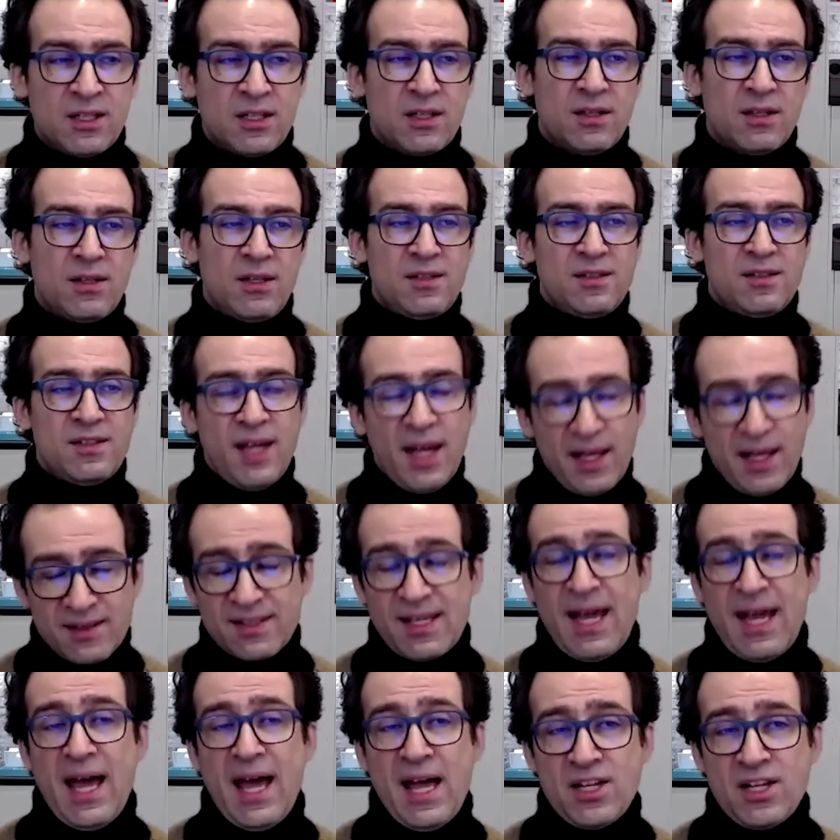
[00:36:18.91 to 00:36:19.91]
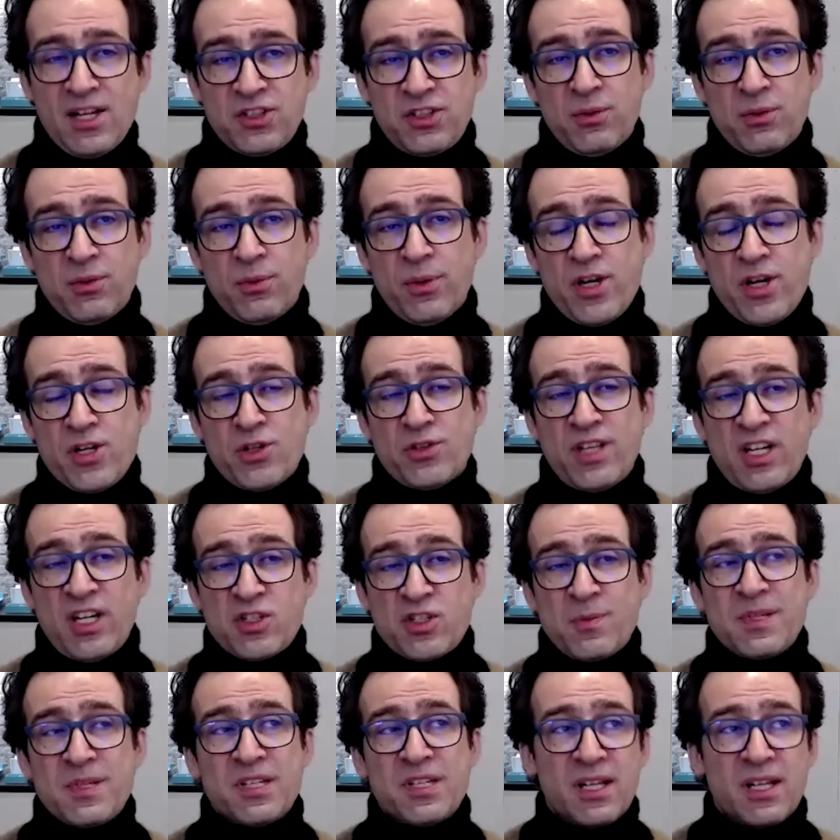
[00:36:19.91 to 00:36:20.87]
the debt to asset ratio has actually been